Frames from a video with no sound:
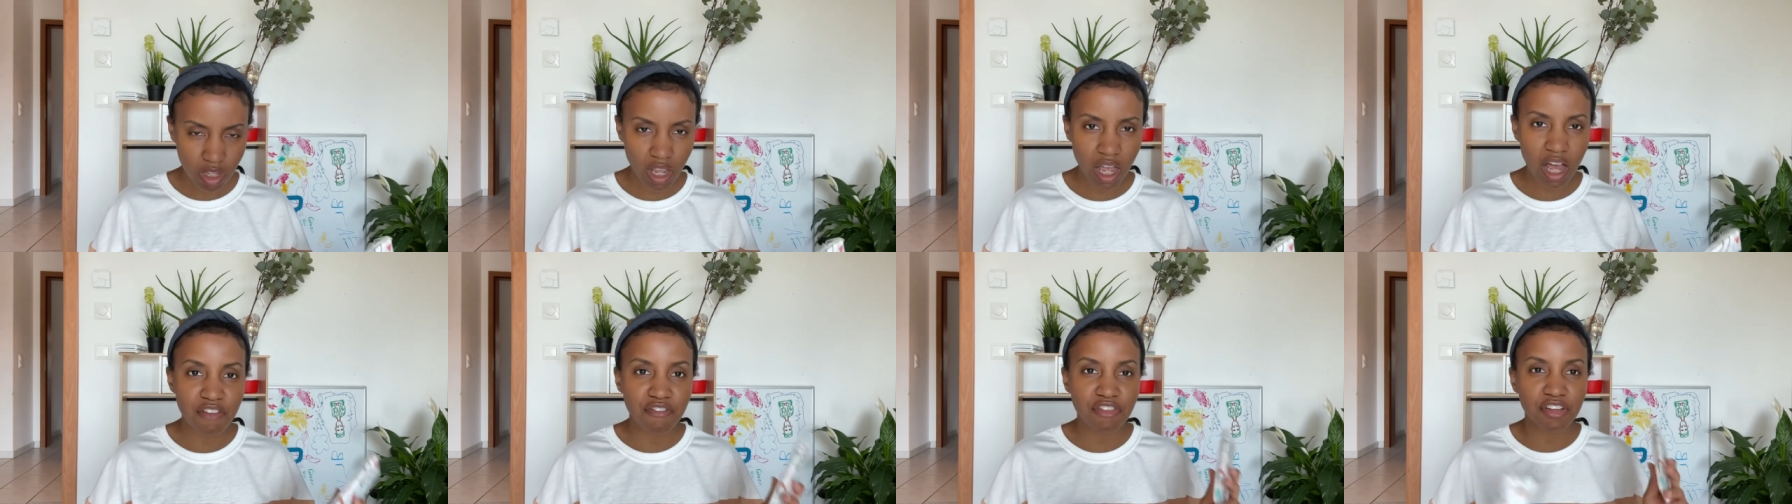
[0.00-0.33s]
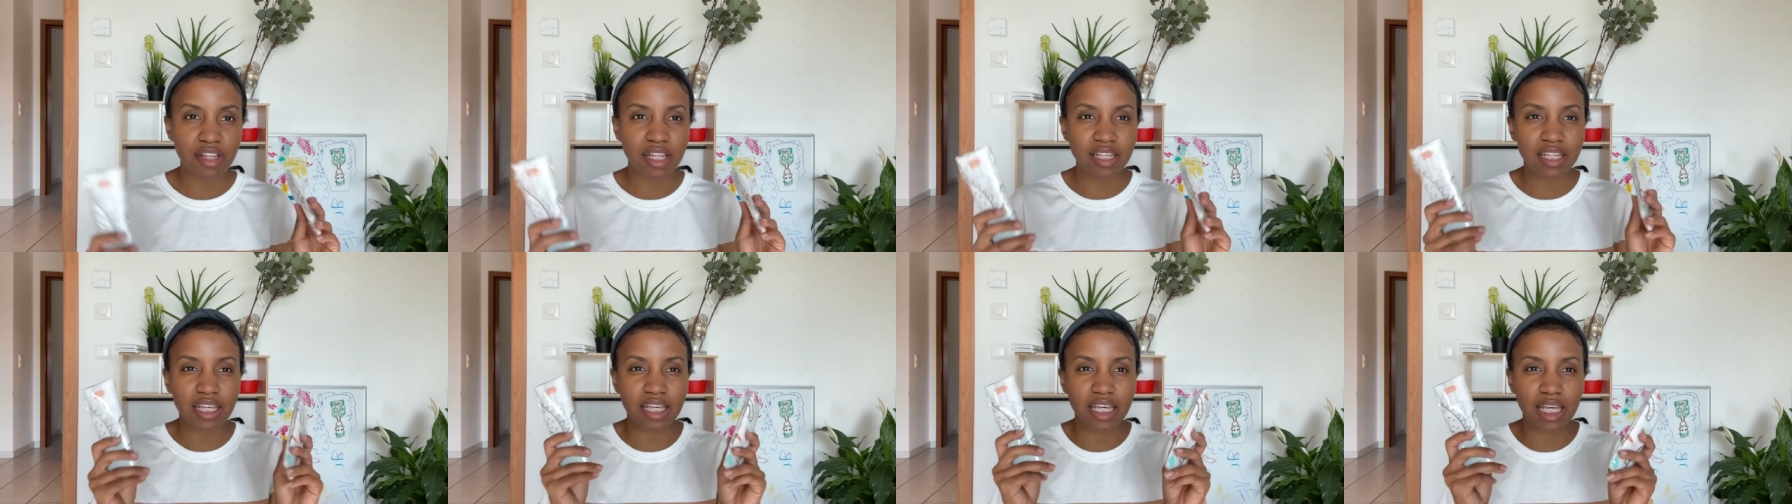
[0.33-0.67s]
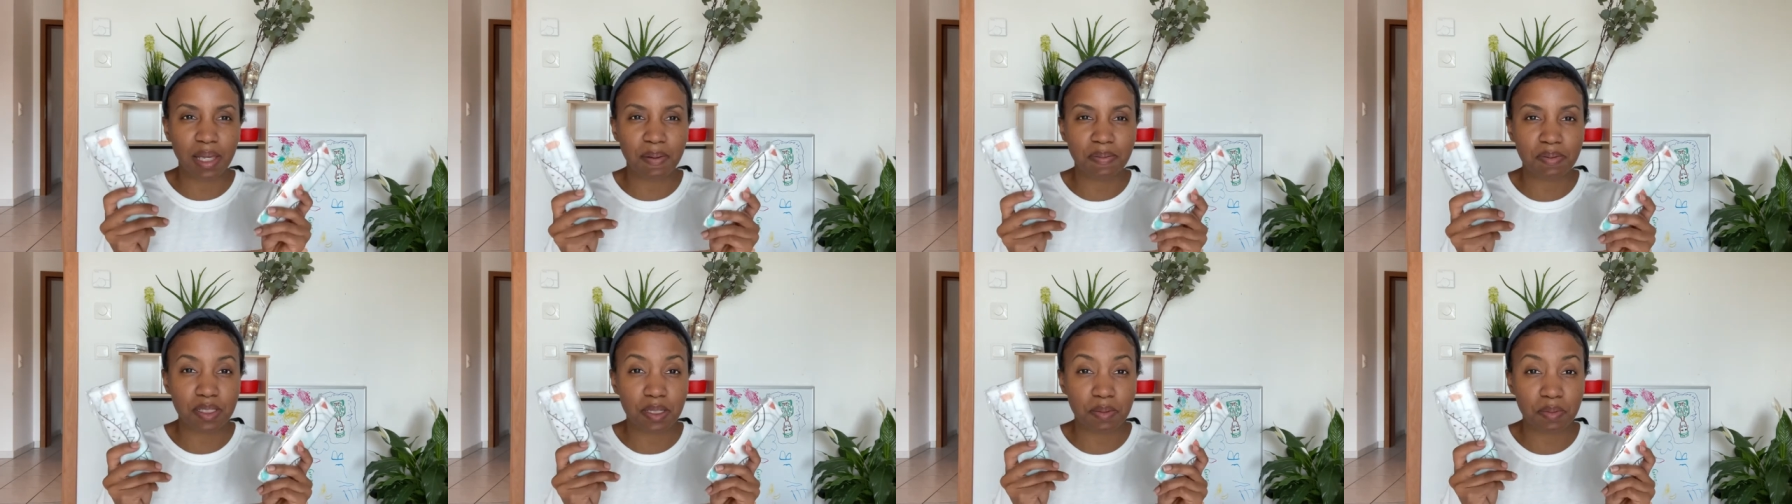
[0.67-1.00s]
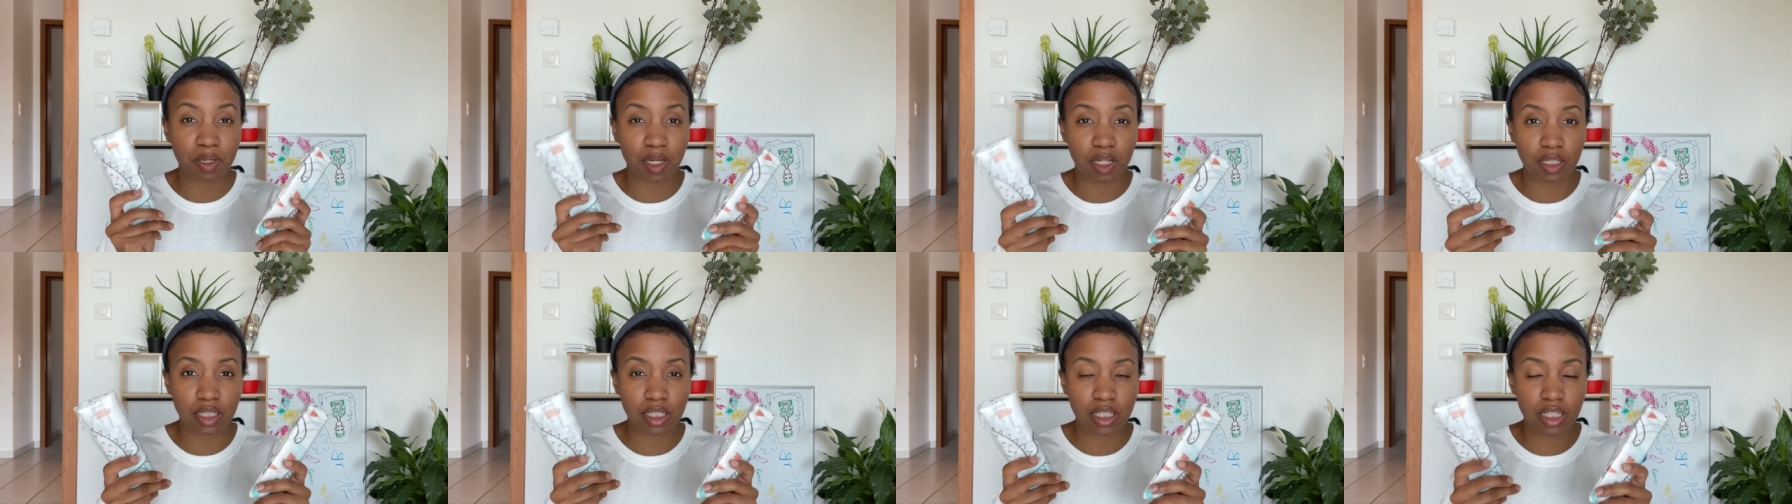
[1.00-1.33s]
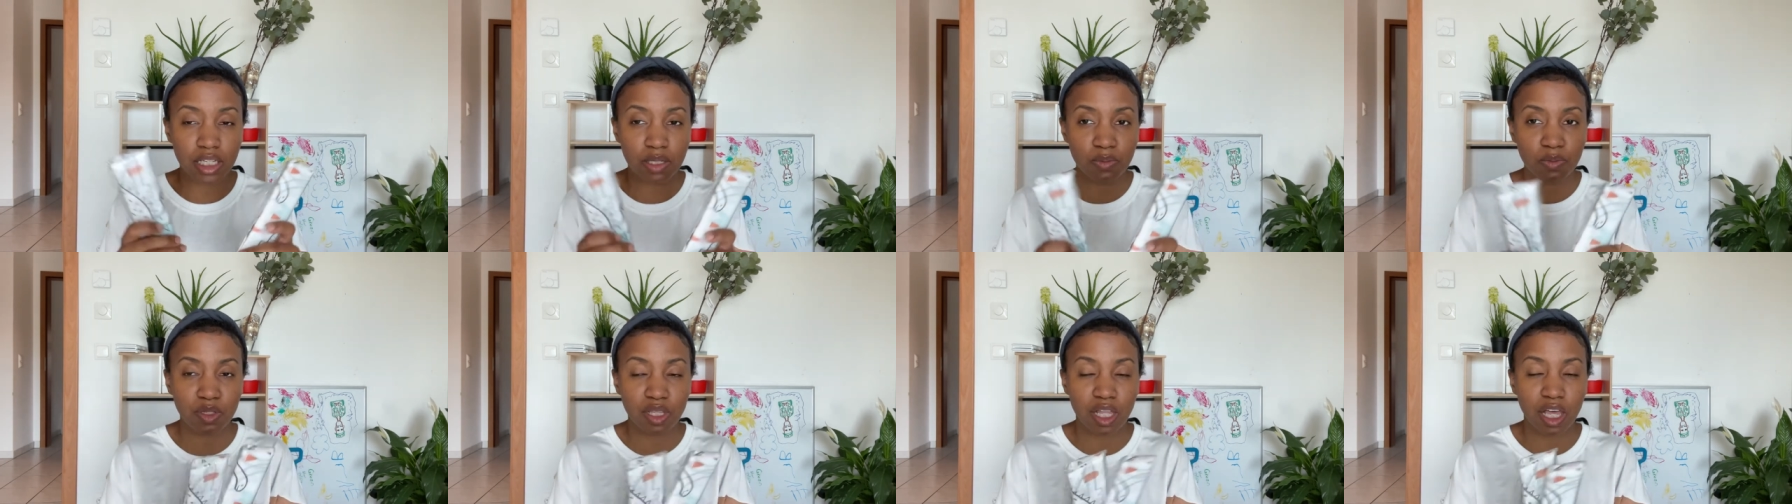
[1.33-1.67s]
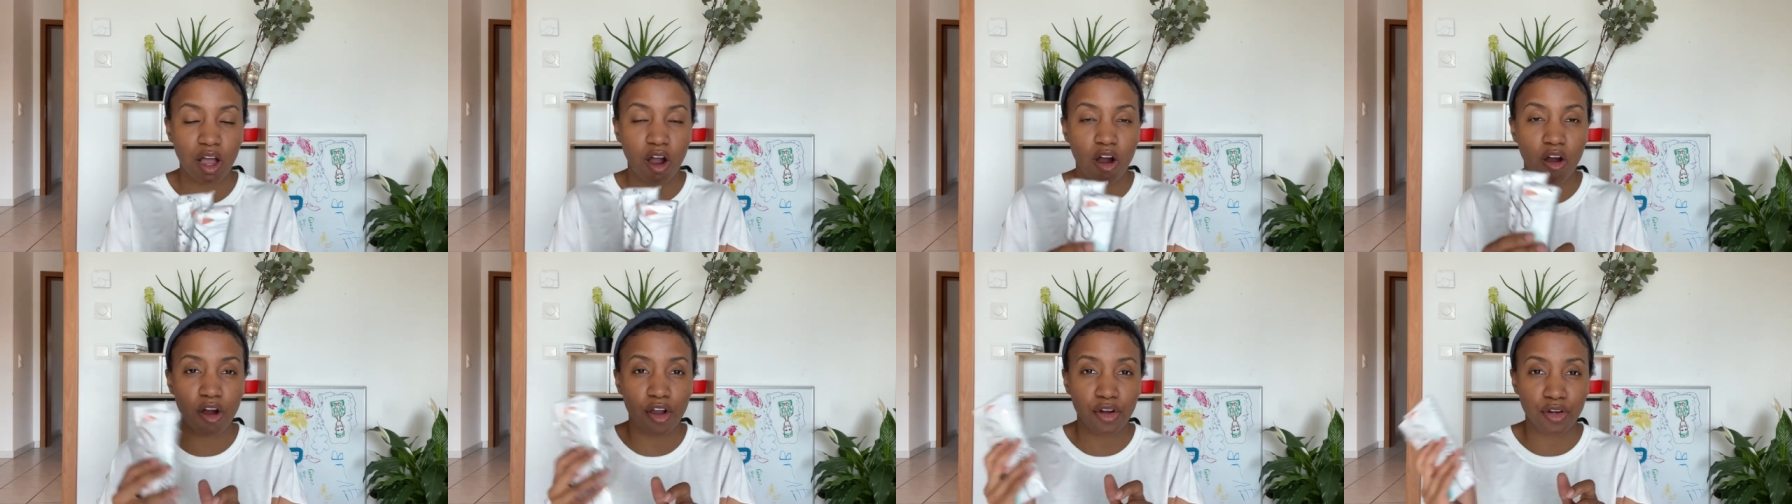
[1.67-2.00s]
I feel like it keeps them clean when they
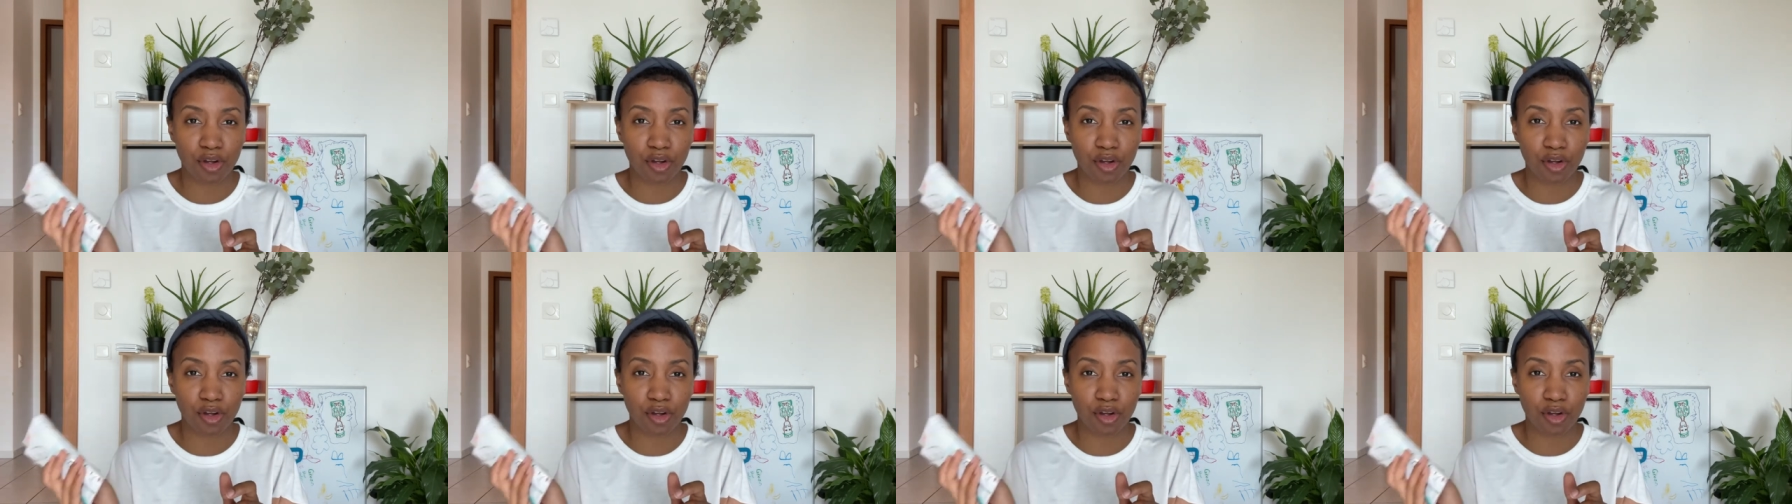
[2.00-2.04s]
are